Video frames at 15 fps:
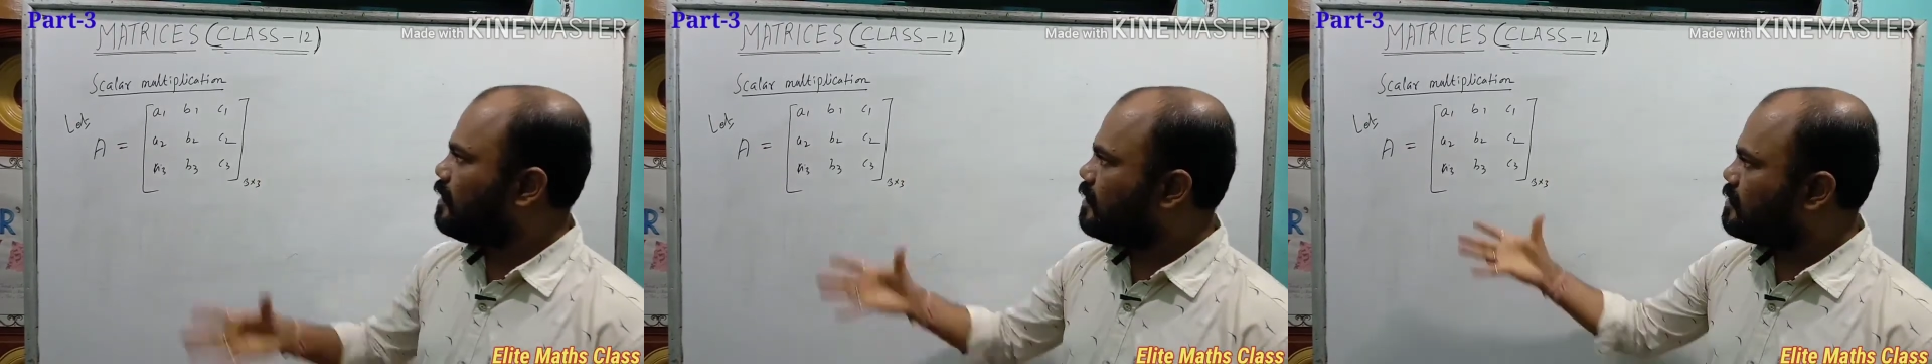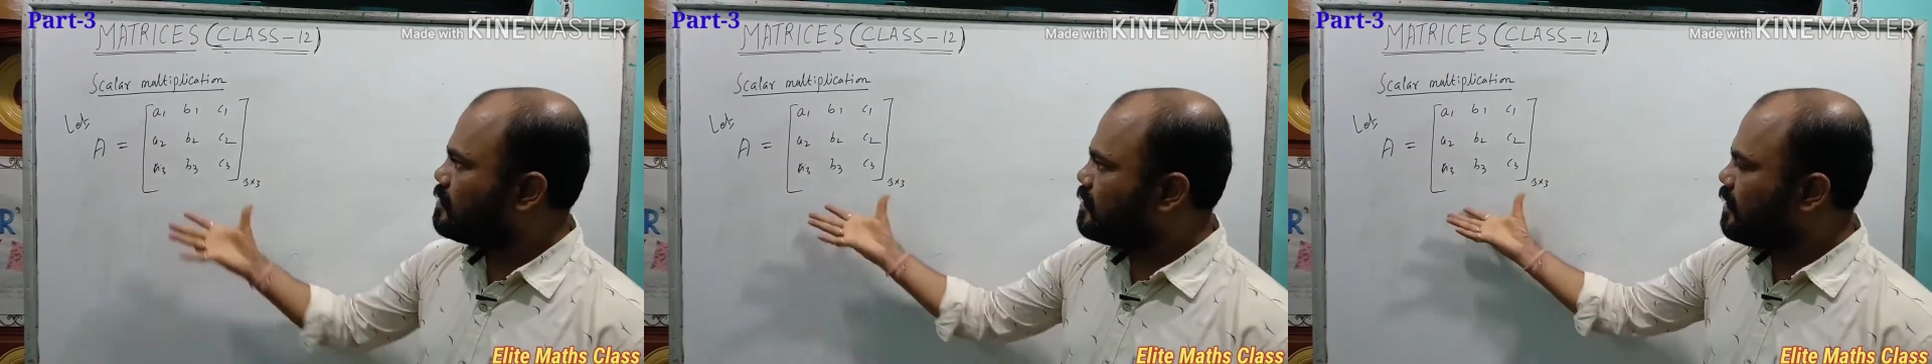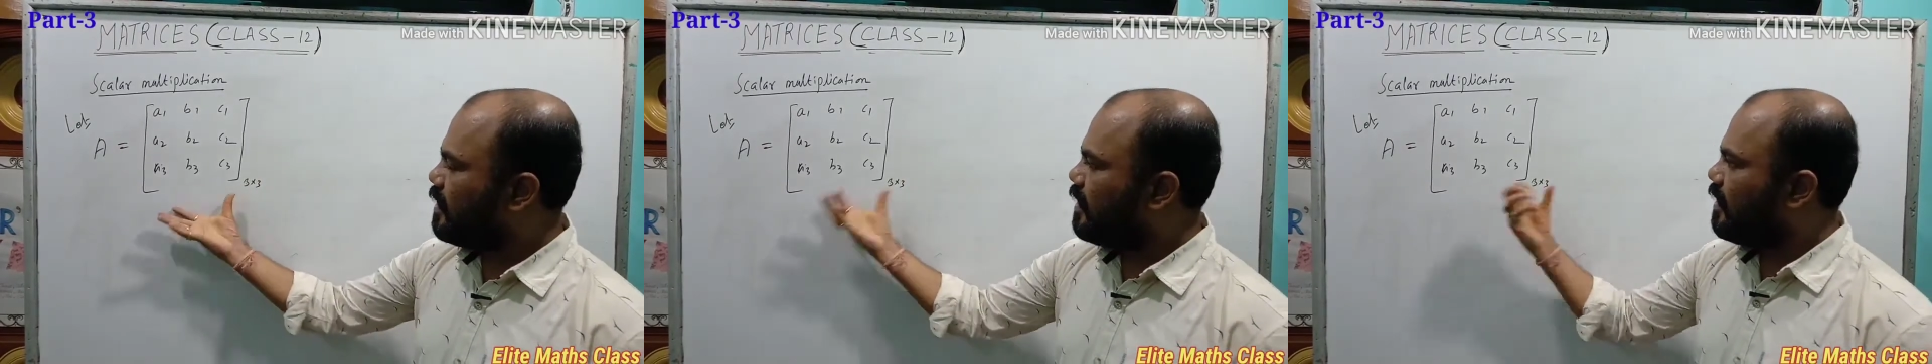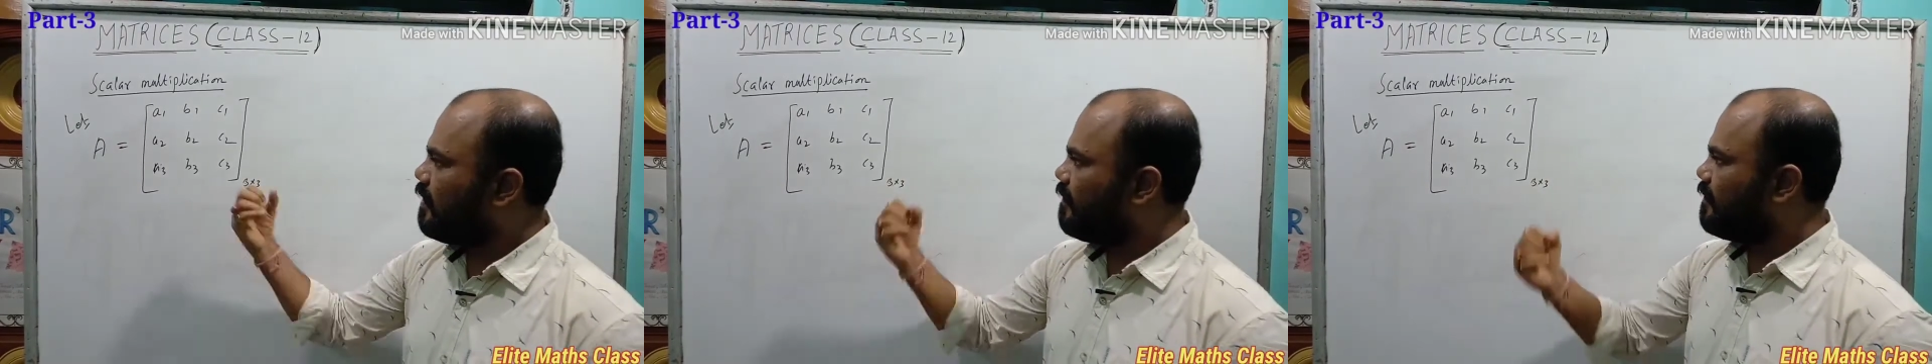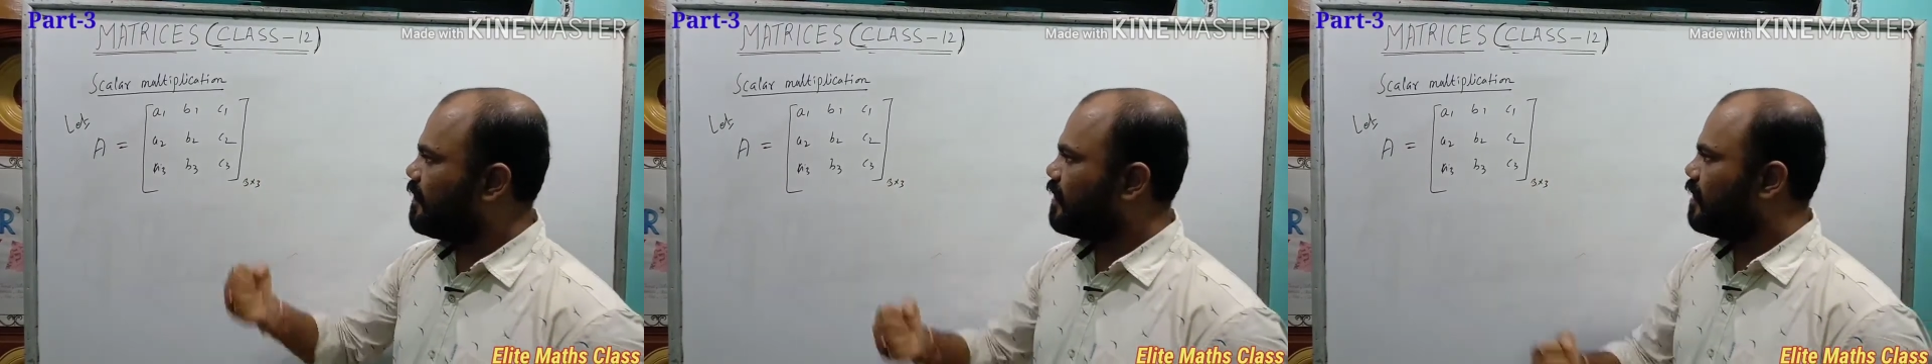See, here I
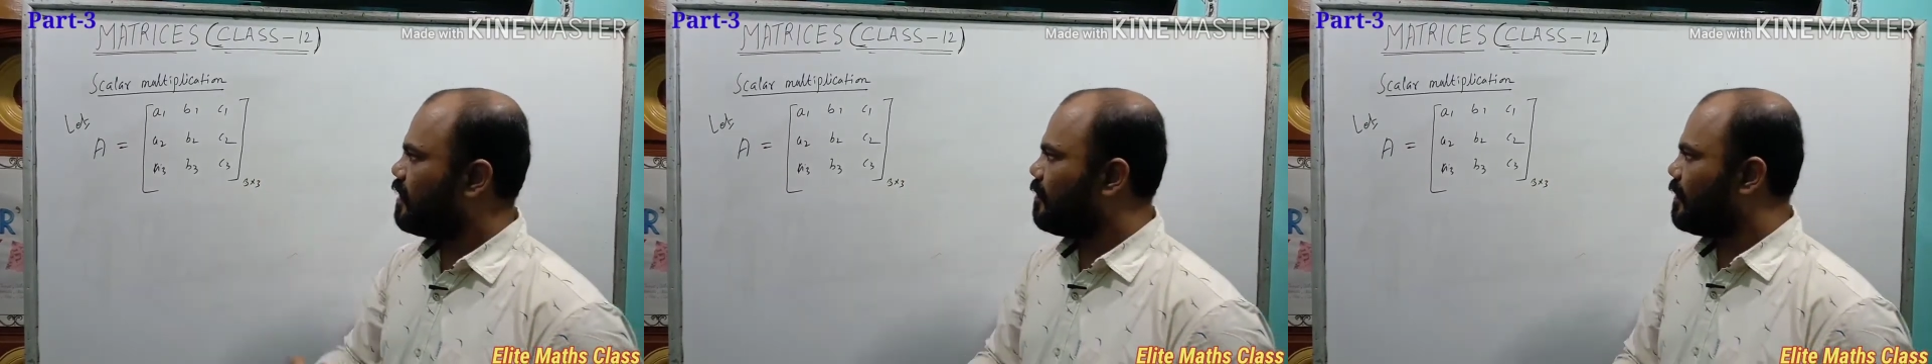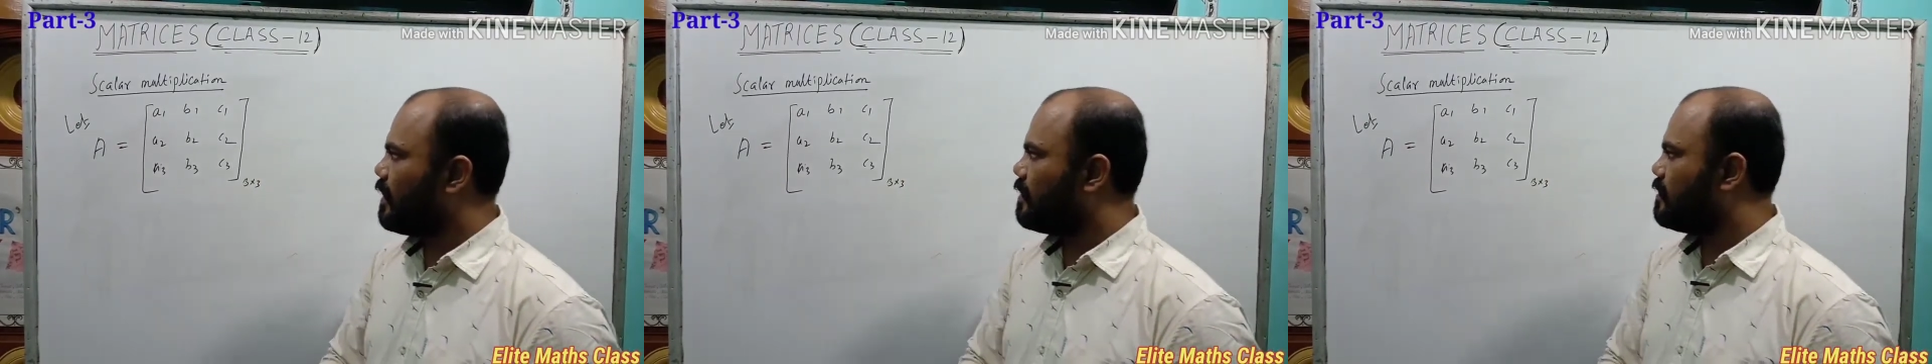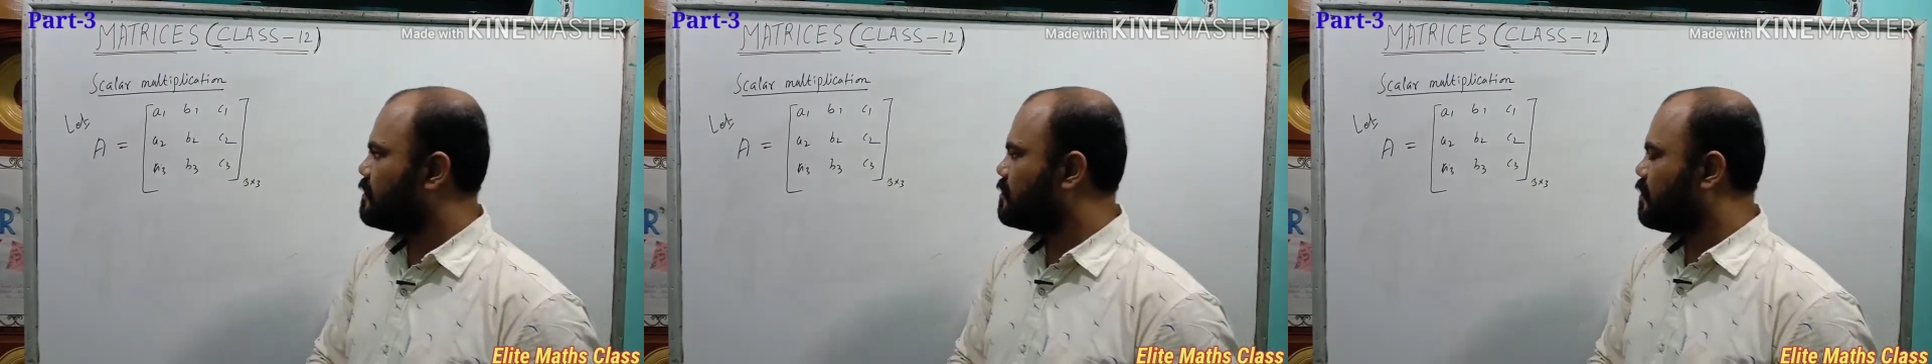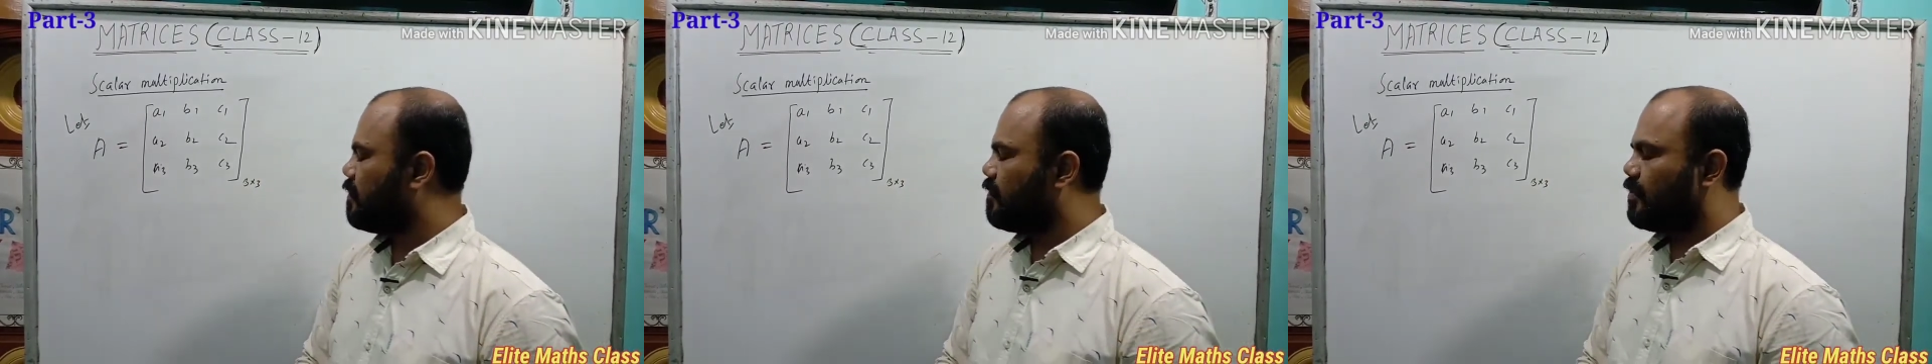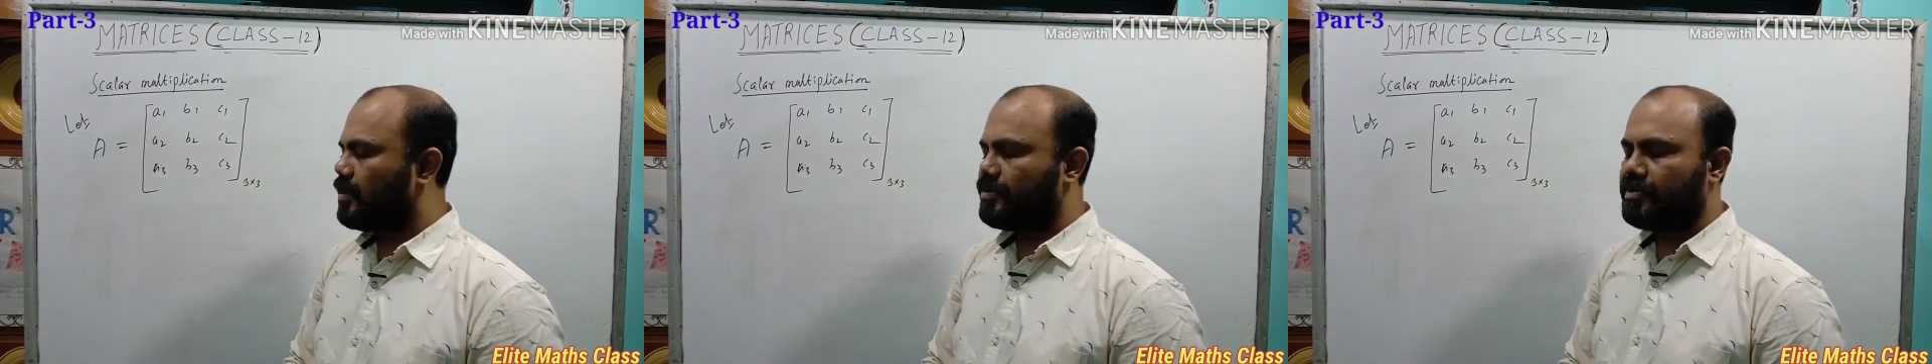have taken a matrix of
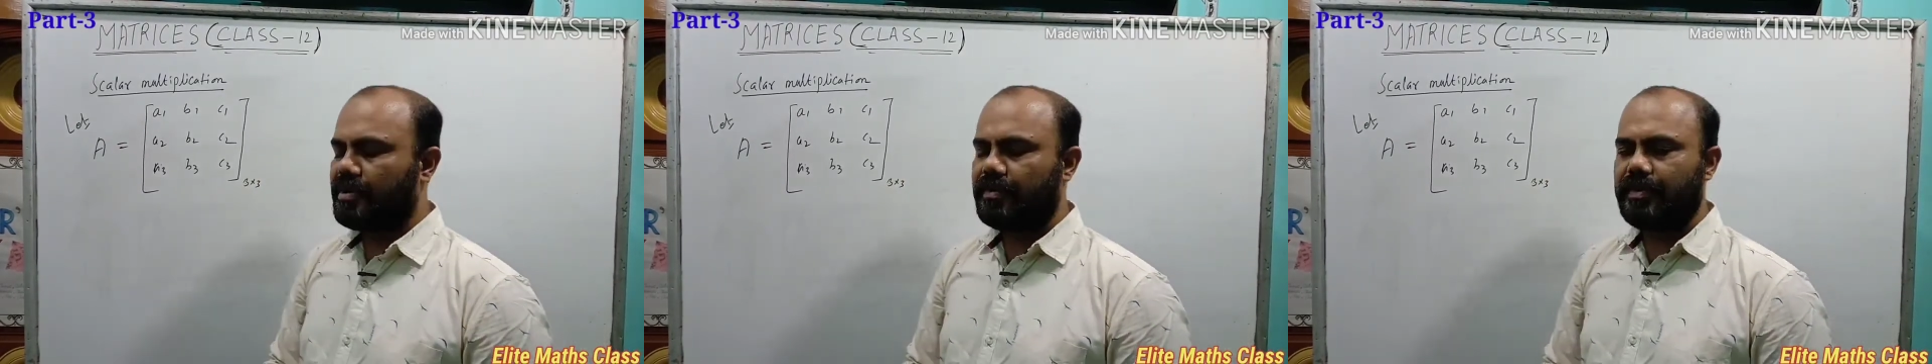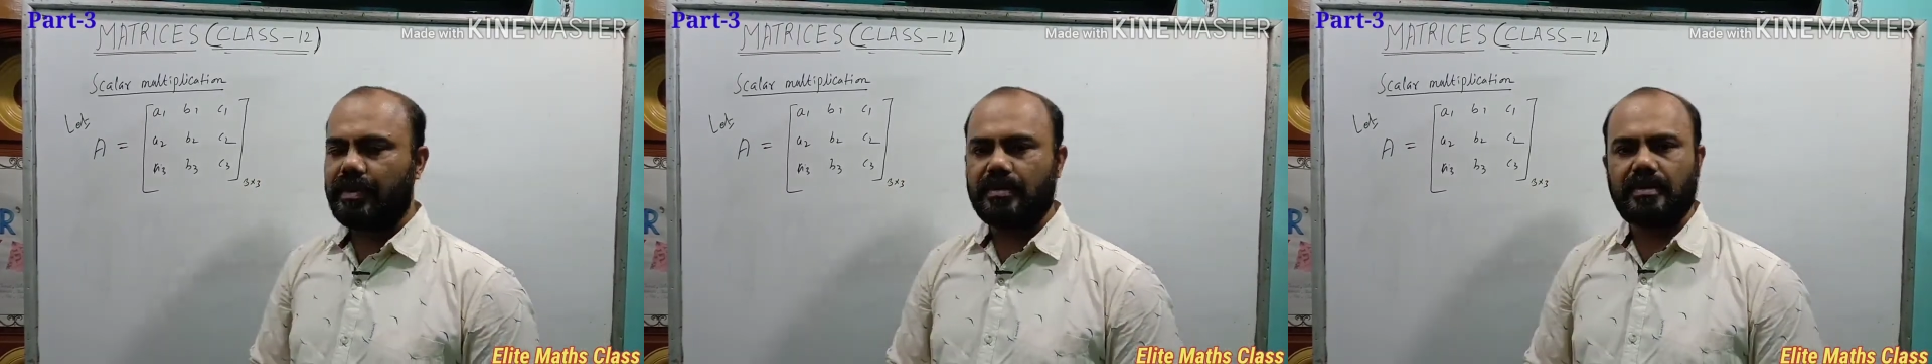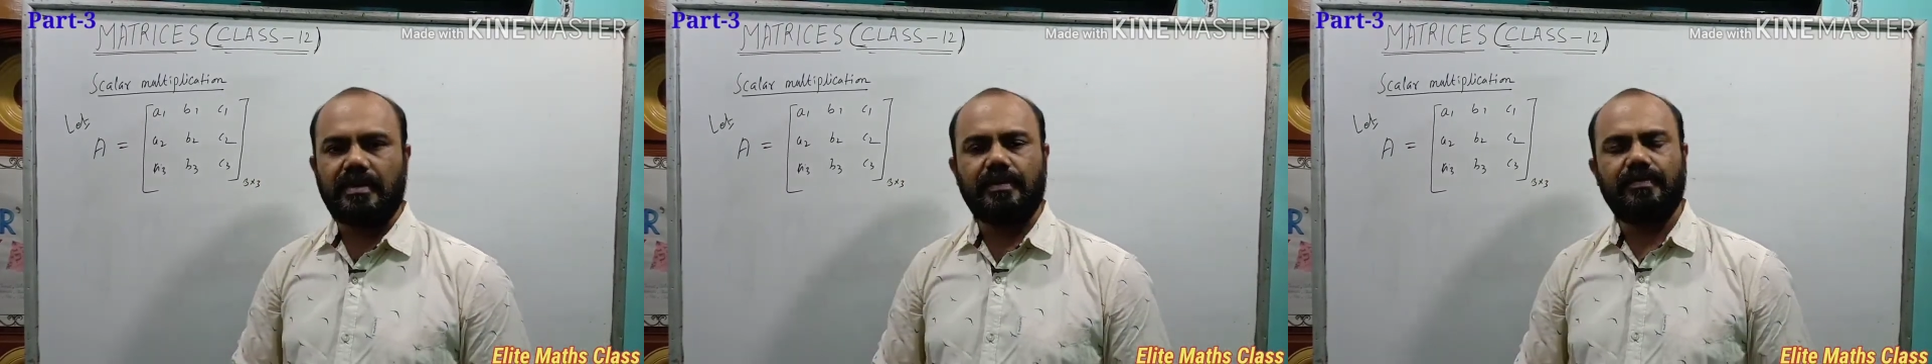order 3 by 3.